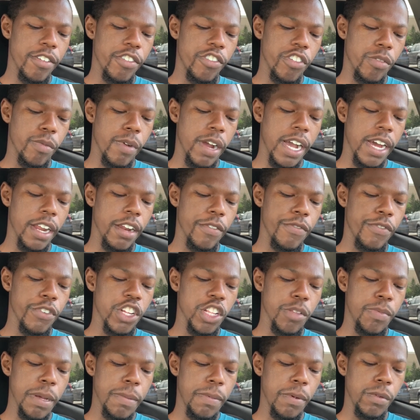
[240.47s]
and Jerron, a few
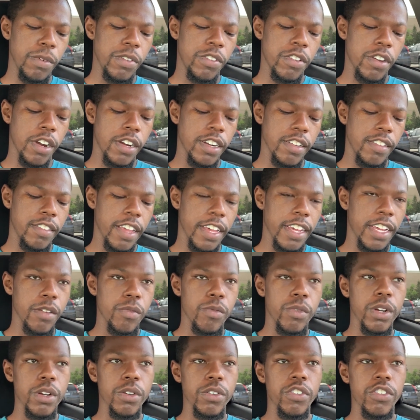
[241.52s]
other people, we starting to take it
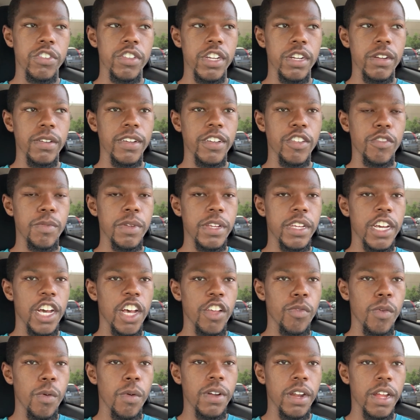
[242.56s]
real serious
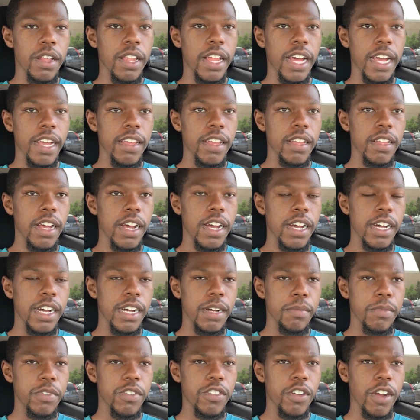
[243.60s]
because we want to like
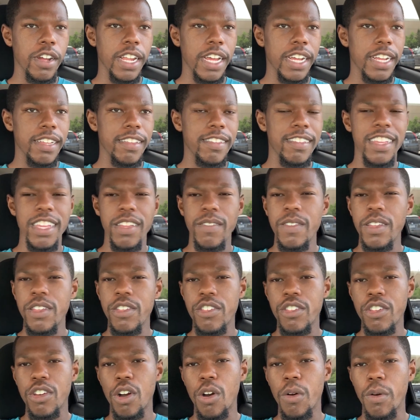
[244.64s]
um, start like a TV
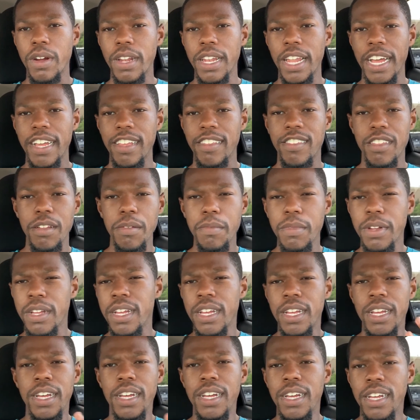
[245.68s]
show or like some
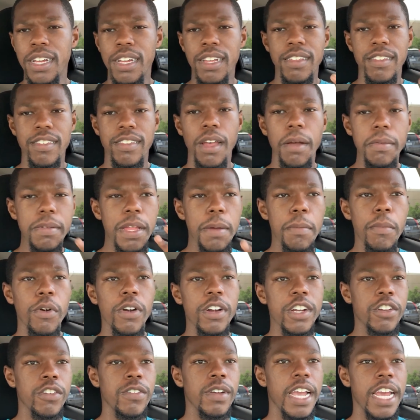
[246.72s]
something
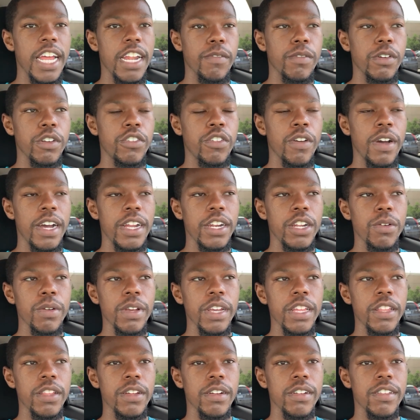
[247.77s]
more creative. We're trying to do
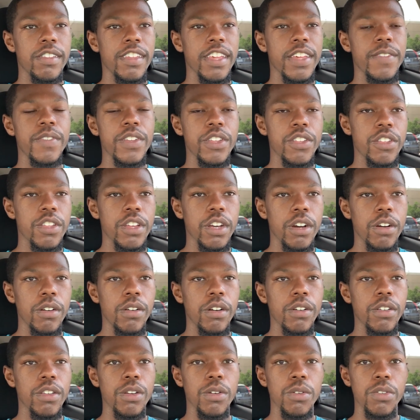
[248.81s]
either a TV show
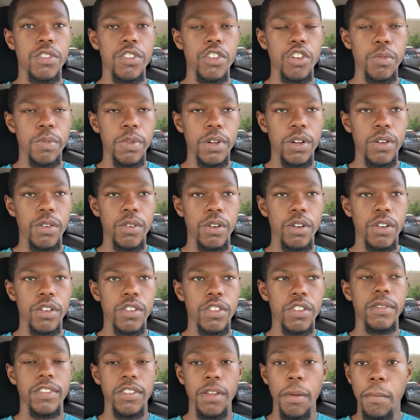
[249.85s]
on YouTube, of
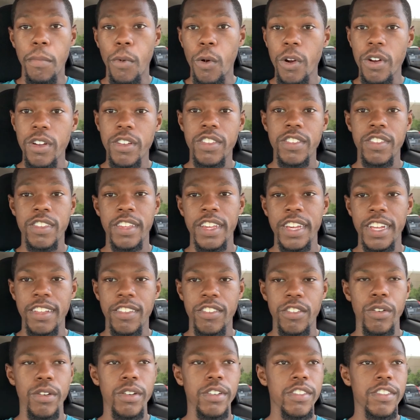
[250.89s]
course, some more
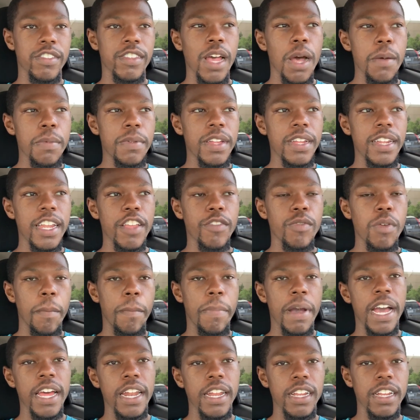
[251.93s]
skits or something that's
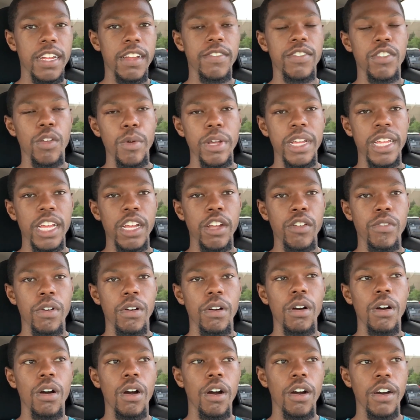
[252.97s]
repetitive so we can
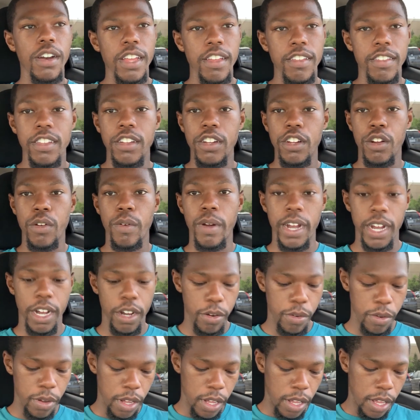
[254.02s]
grow our audience and the
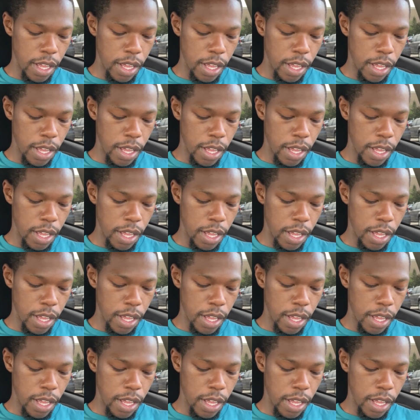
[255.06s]
crowd.